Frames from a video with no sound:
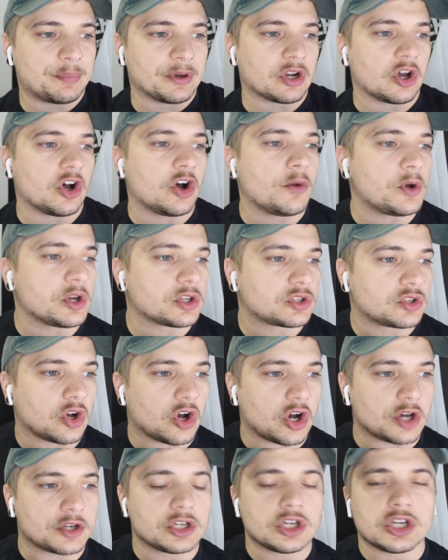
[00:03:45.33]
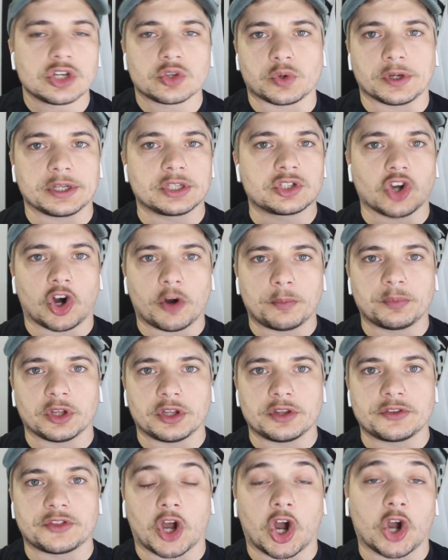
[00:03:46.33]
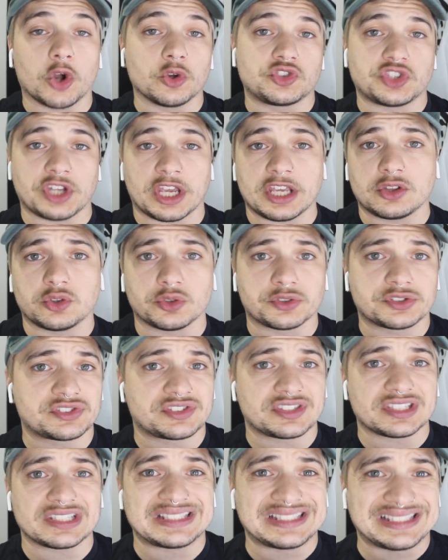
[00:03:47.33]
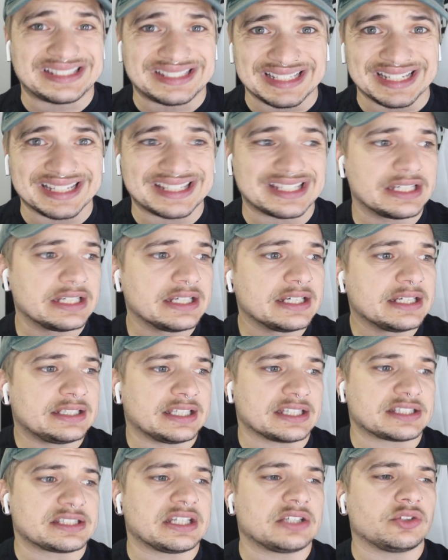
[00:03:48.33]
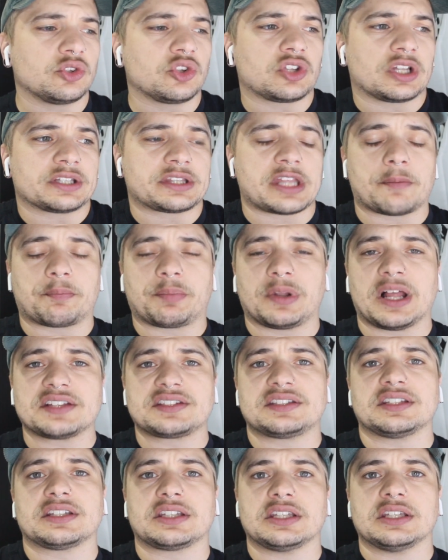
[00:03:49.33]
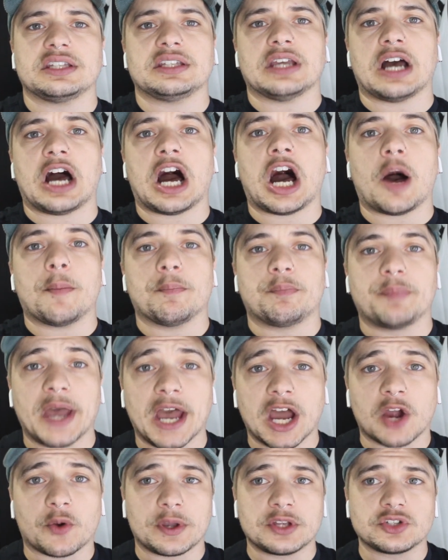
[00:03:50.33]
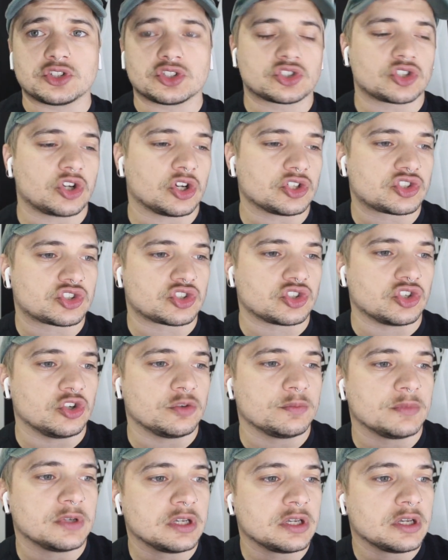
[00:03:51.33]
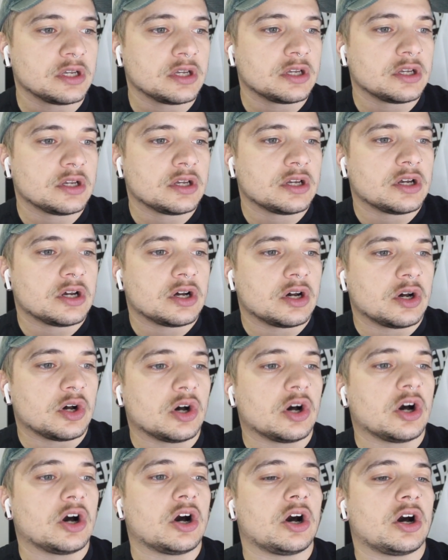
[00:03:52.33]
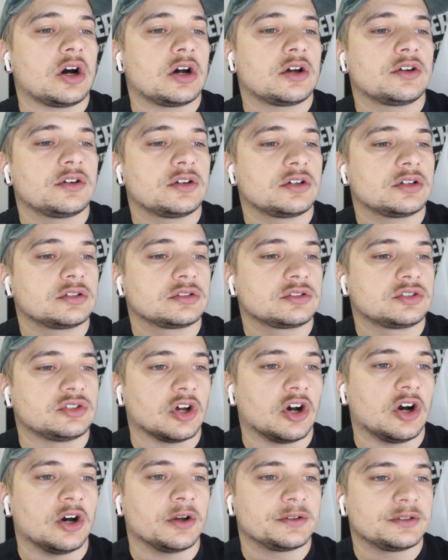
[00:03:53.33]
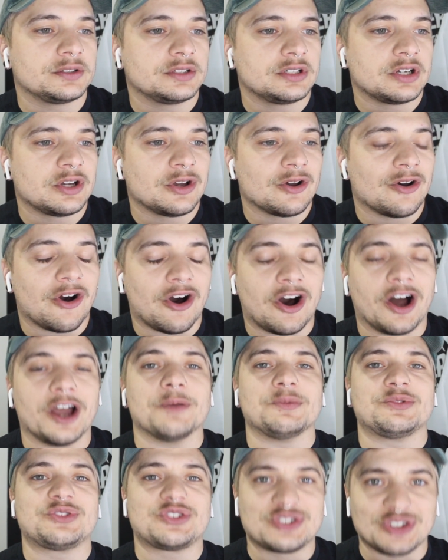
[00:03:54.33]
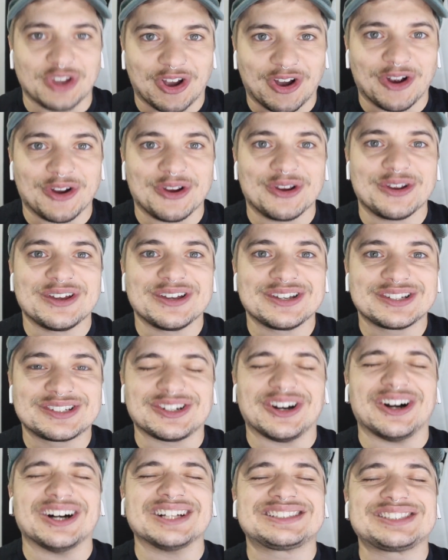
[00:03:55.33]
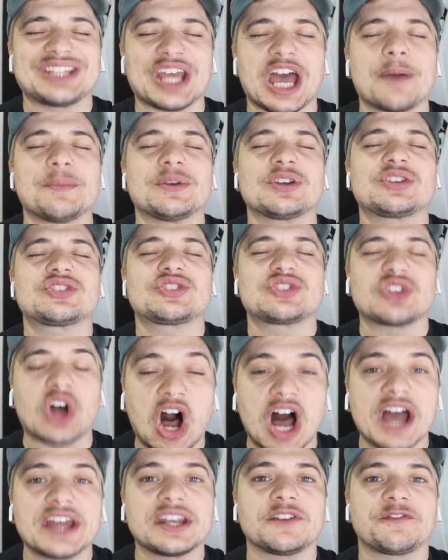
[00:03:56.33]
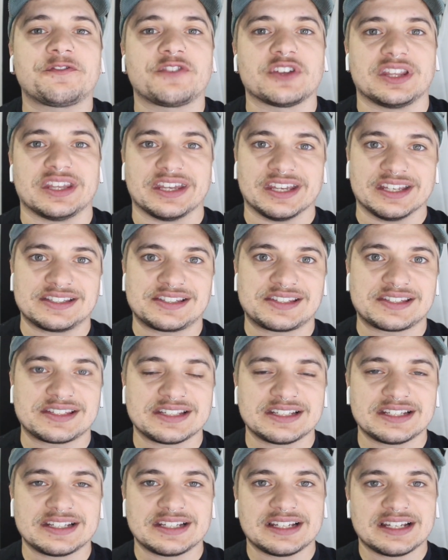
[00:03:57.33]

But oh my god, Green Goblin, the OG, looks sick. He doesn't look like that plasticky Power Rangers costume. Oh god, I am so goddamn excited for this.